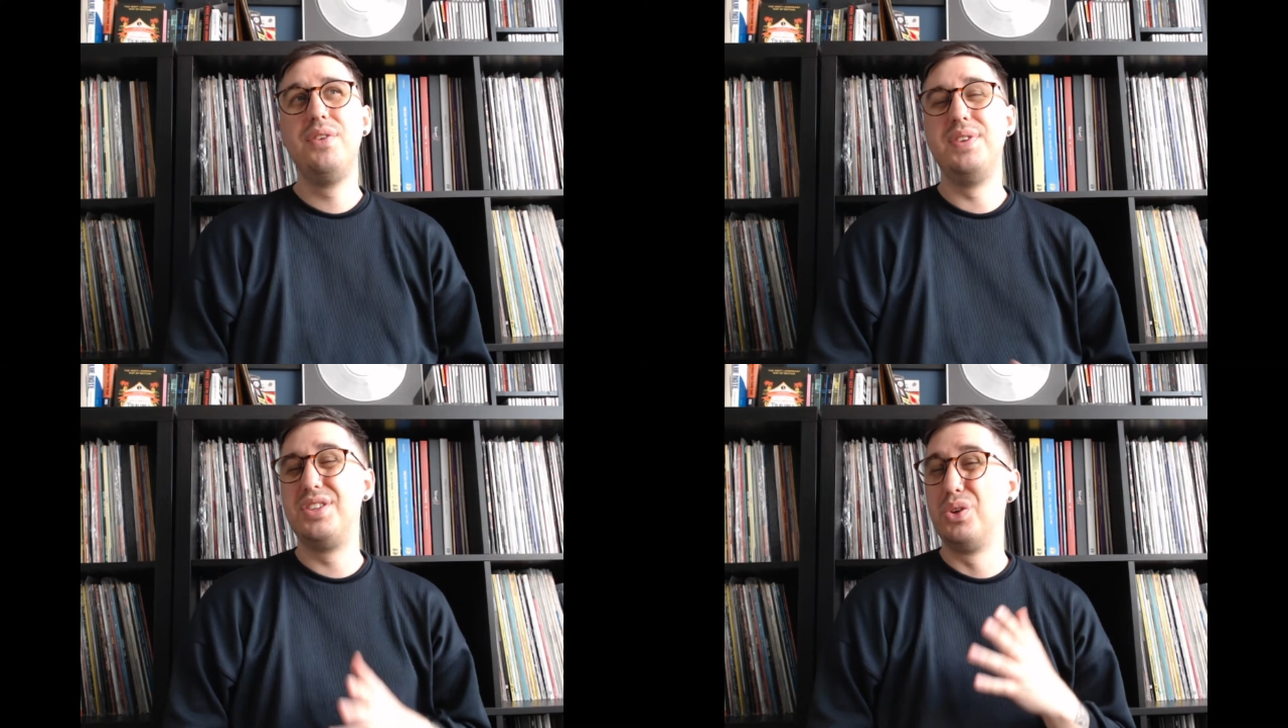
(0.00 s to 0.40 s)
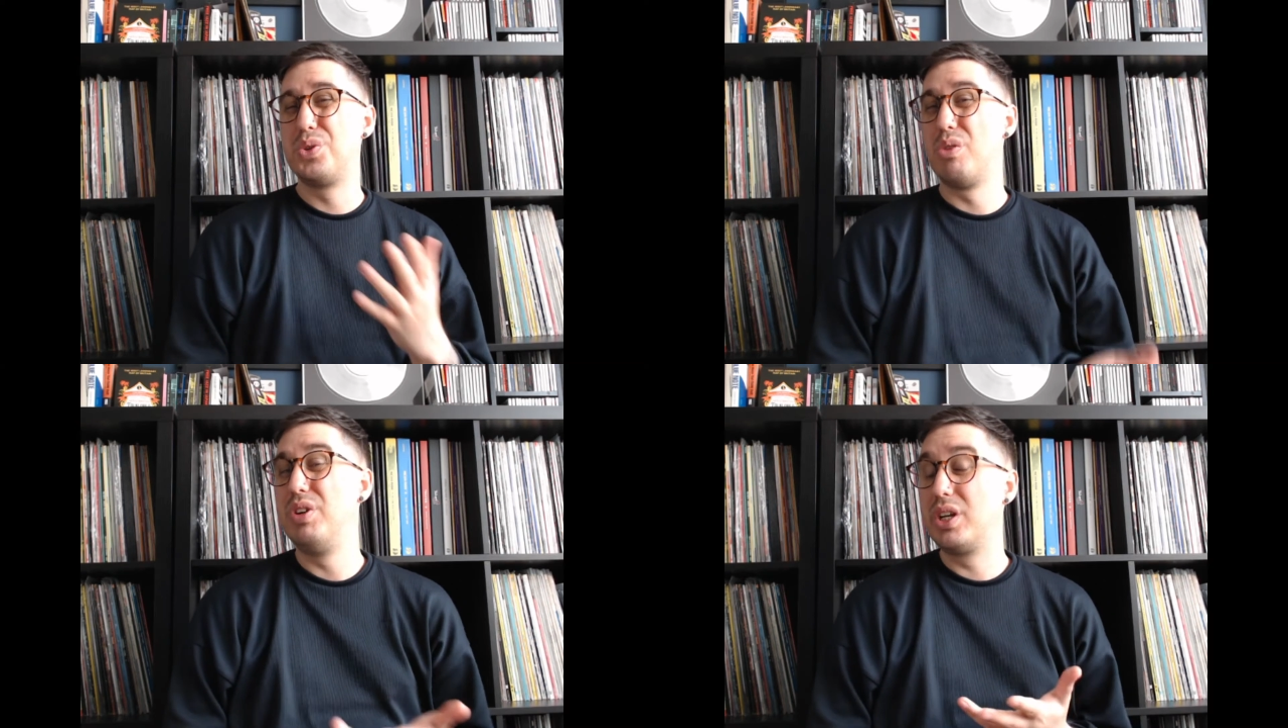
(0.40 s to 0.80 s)
This is
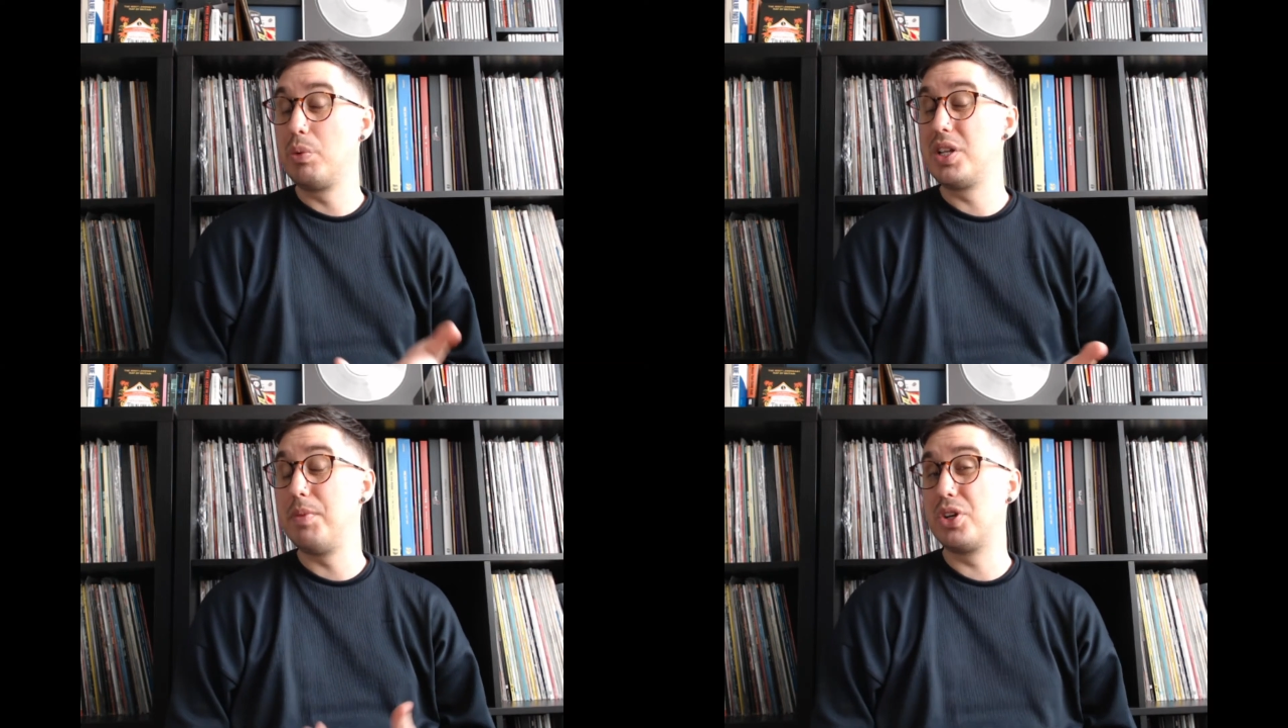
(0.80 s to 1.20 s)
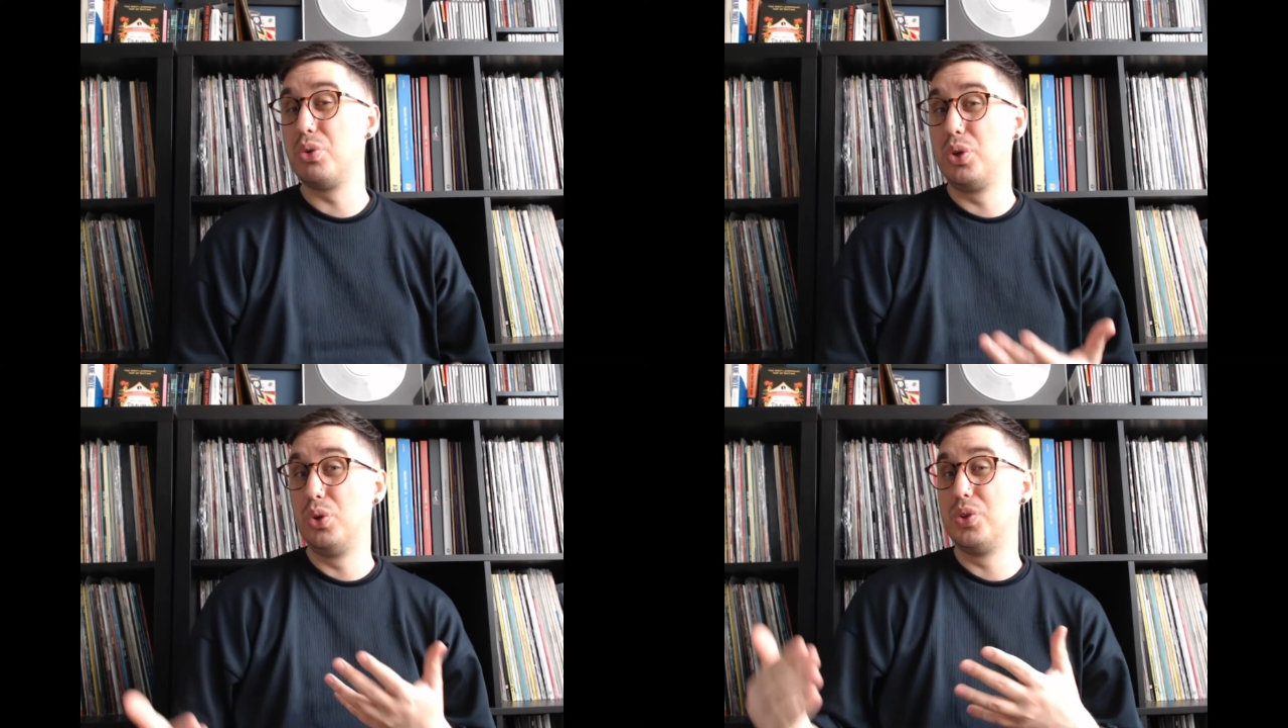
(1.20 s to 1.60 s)
also a really good way to make
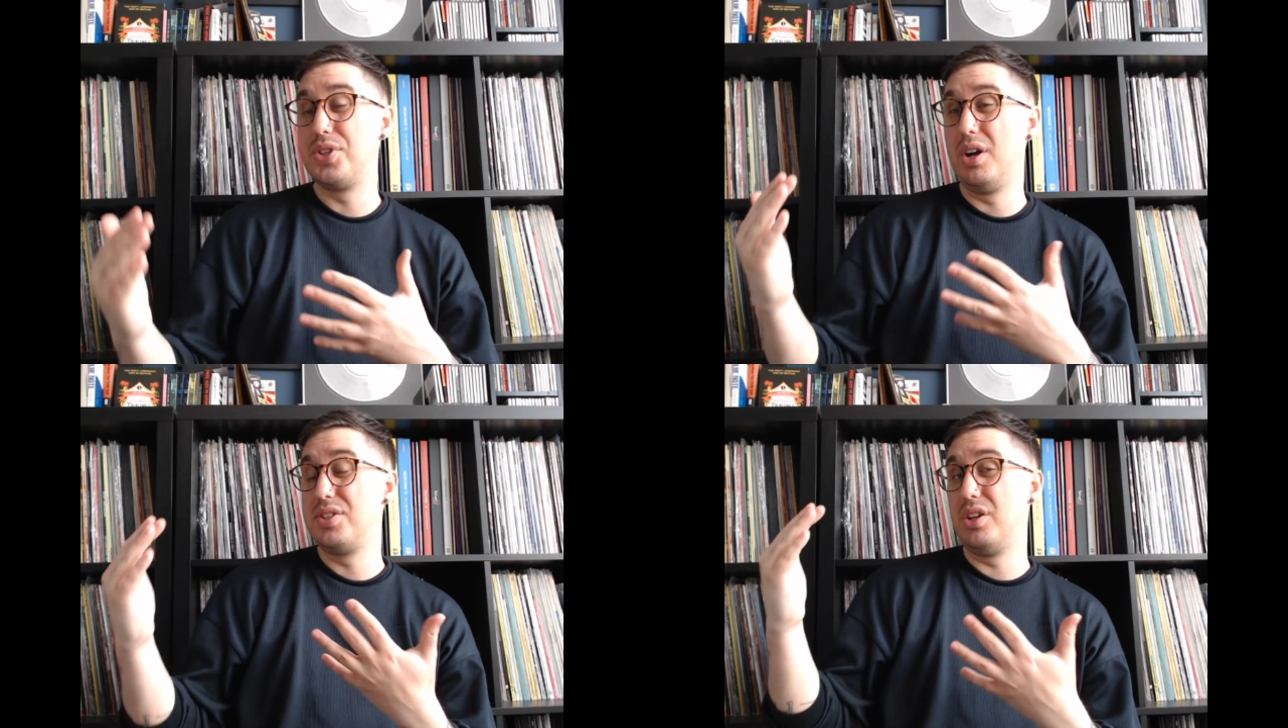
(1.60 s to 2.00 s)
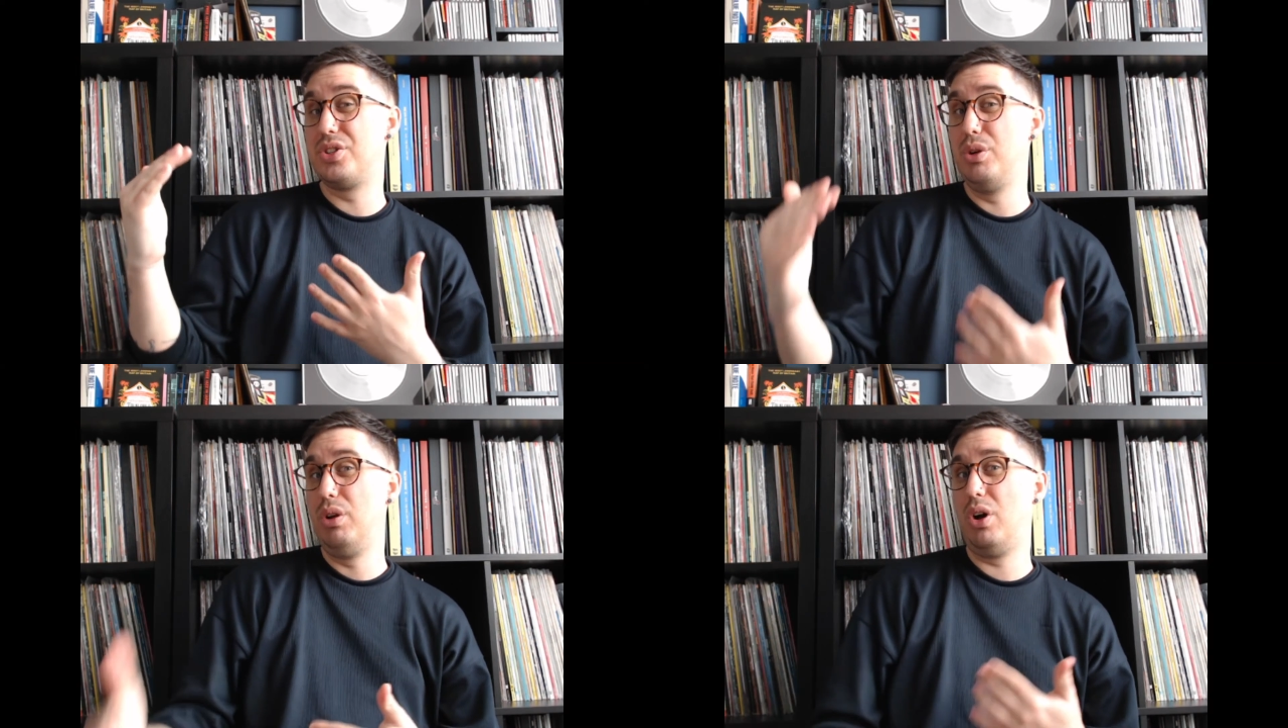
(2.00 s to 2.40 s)
sure your sides aren't
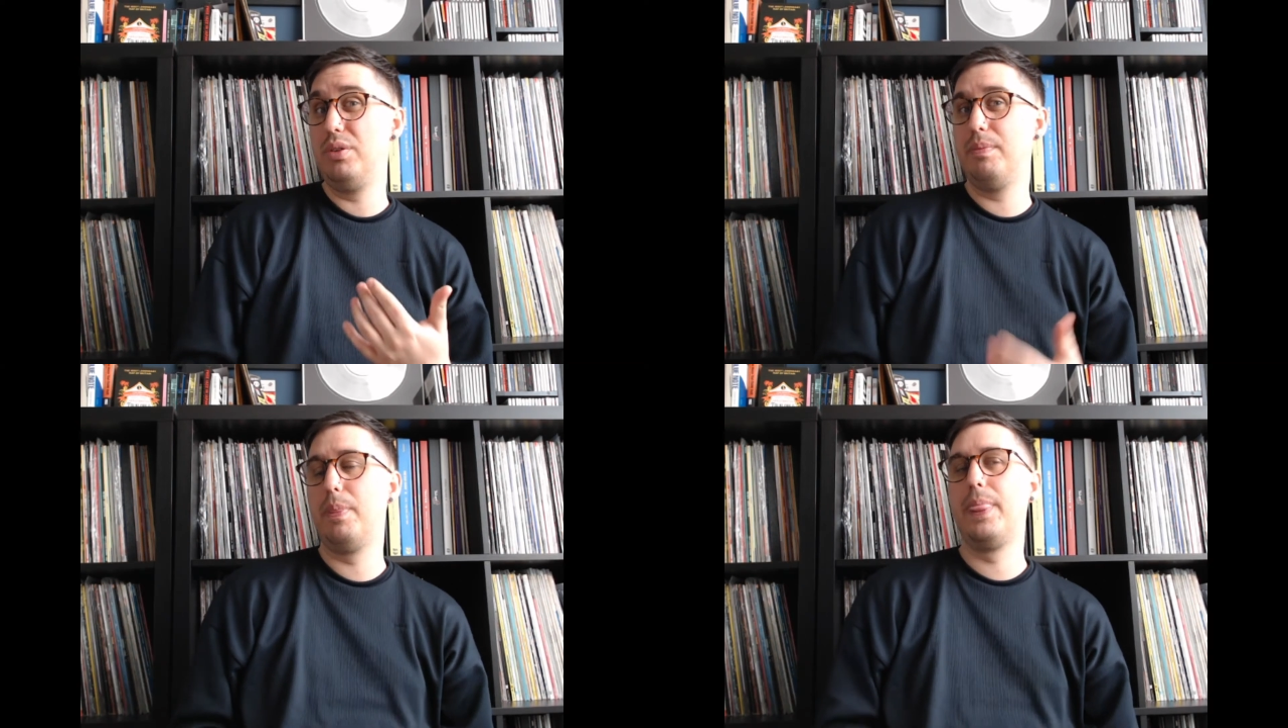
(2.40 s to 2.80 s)
too long,